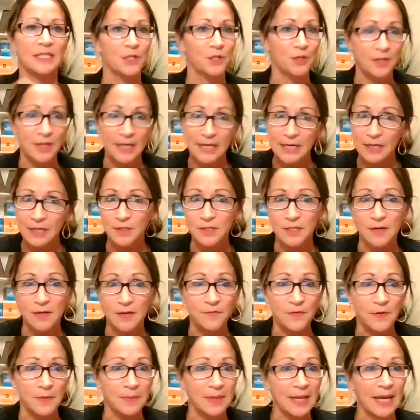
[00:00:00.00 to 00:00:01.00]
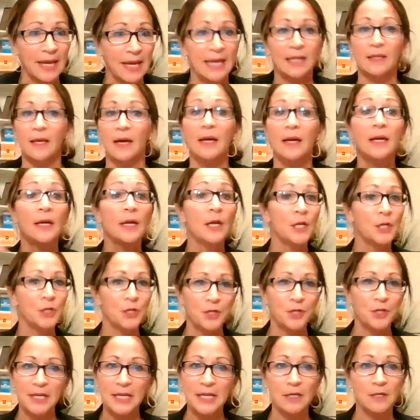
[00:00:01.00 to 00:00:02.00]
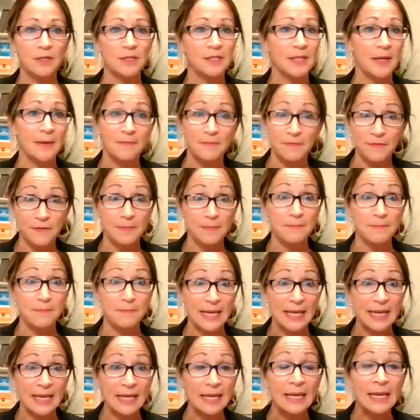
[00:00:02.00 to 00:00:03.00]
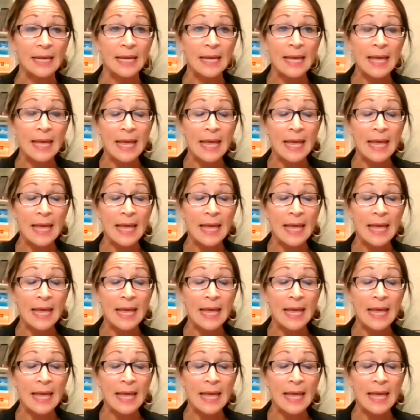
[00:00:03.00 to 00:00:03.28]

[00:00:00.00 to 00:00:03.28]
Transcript: You're going to hear something from Kayla. You're going to hear something from me.